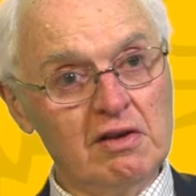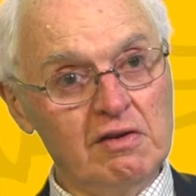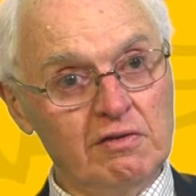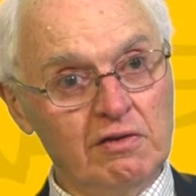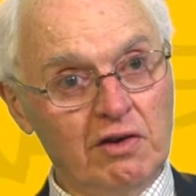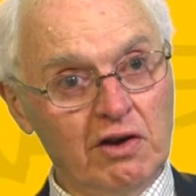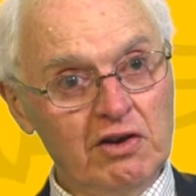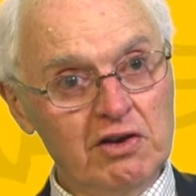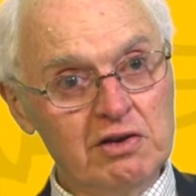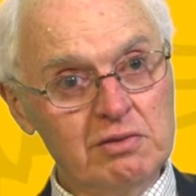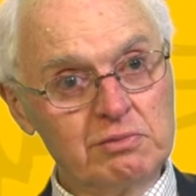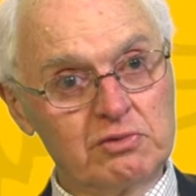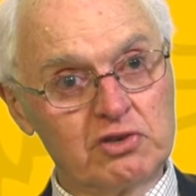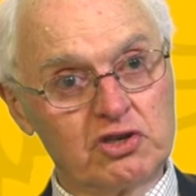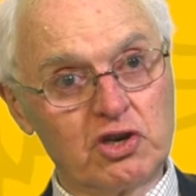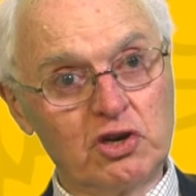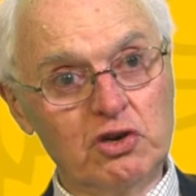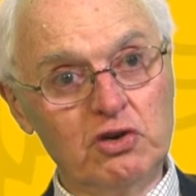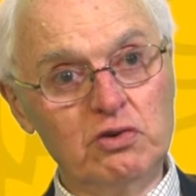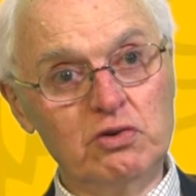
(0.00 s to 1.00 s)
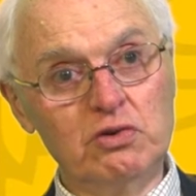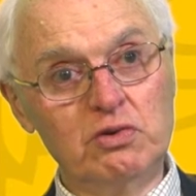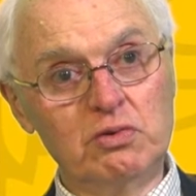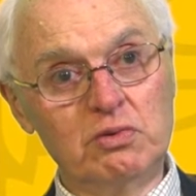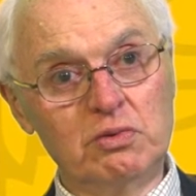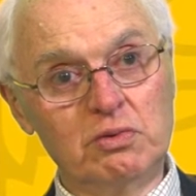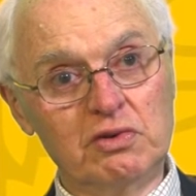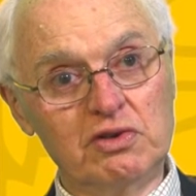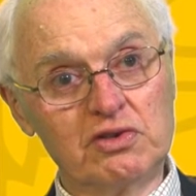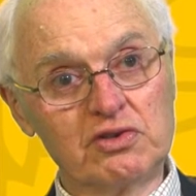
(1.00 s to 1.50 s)
Volume 2
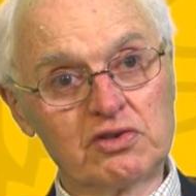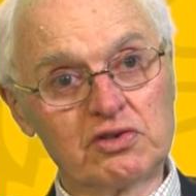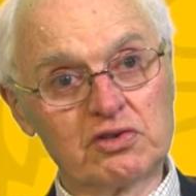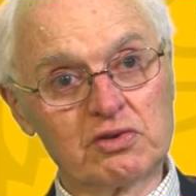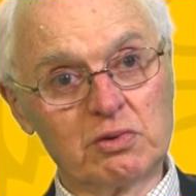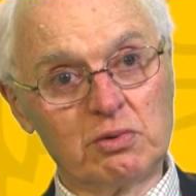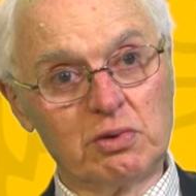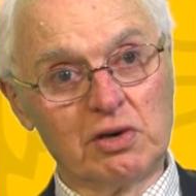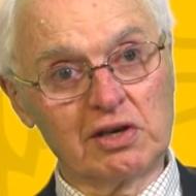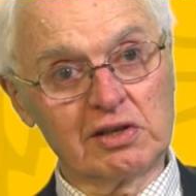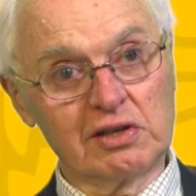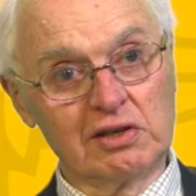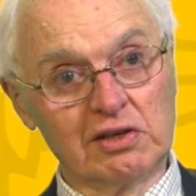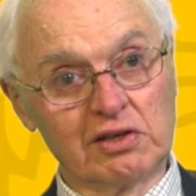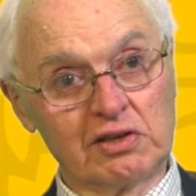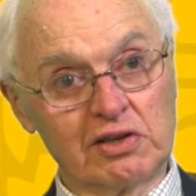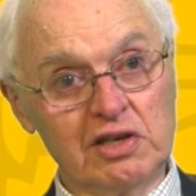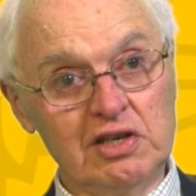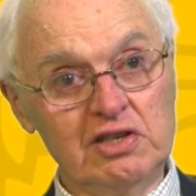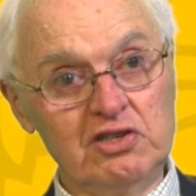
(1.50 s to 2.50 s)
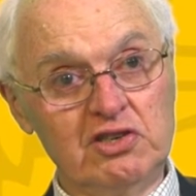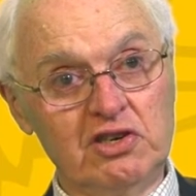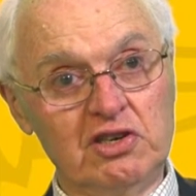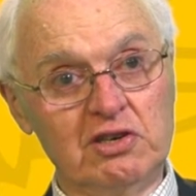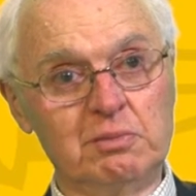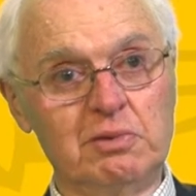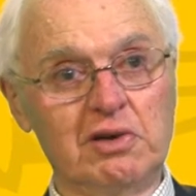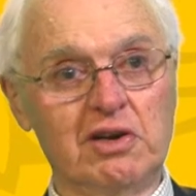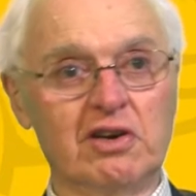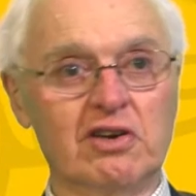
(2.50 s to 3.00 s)
was quite a lot easier
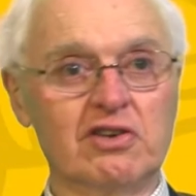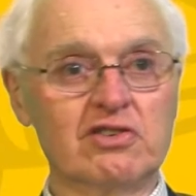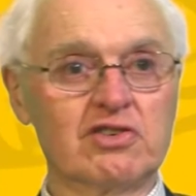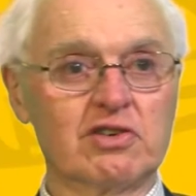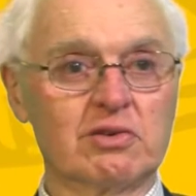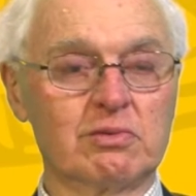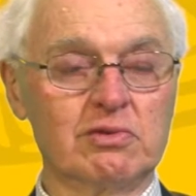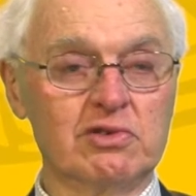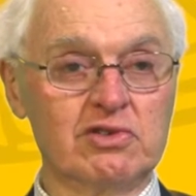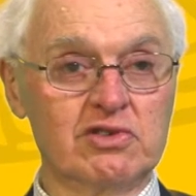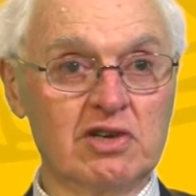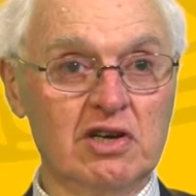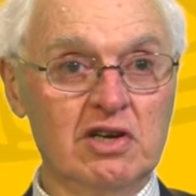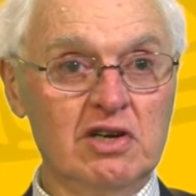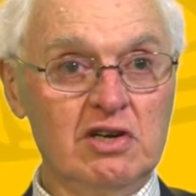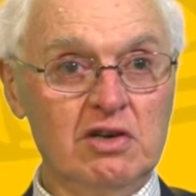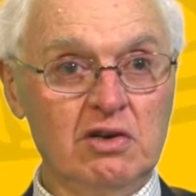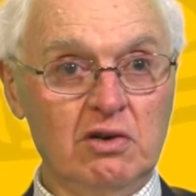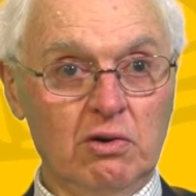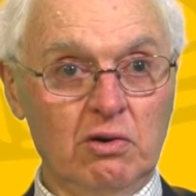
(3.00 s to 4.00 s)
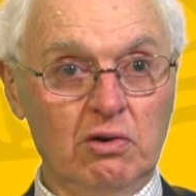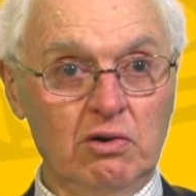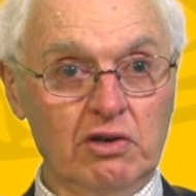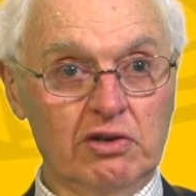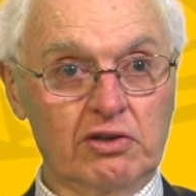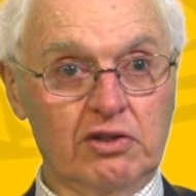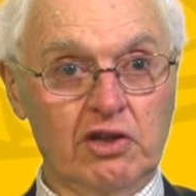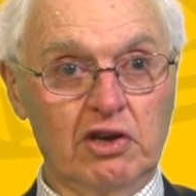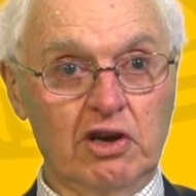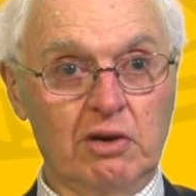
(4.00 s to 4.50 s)
because it was all
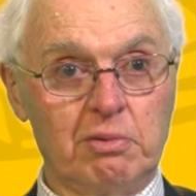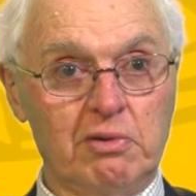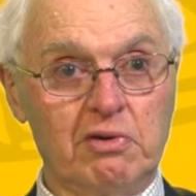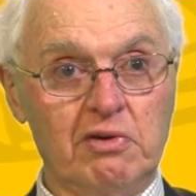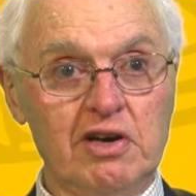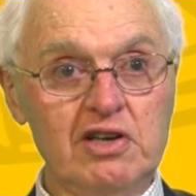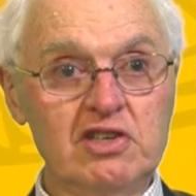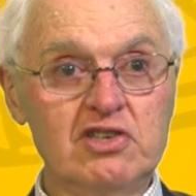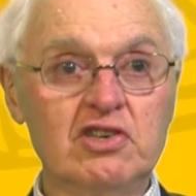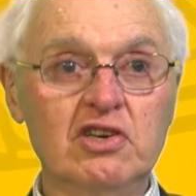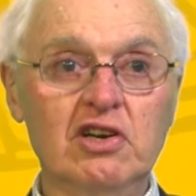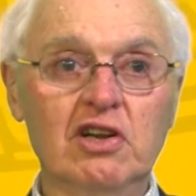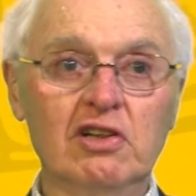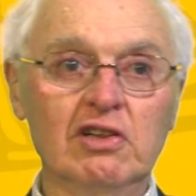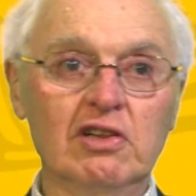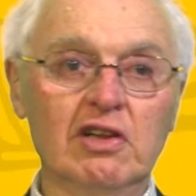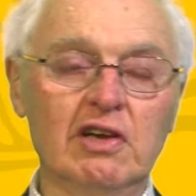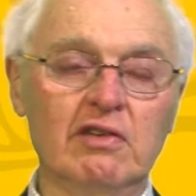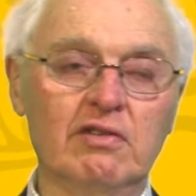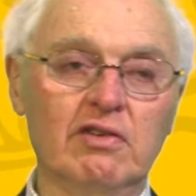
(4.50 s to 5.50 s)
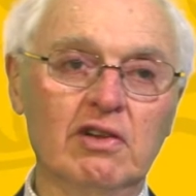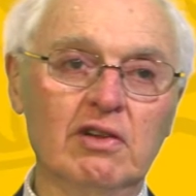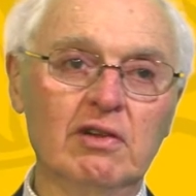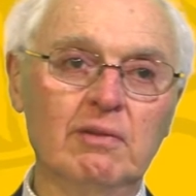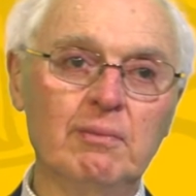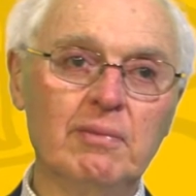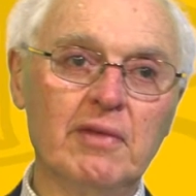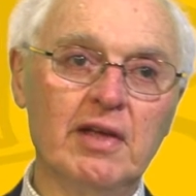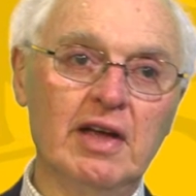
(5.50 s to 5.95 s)
at the operational level,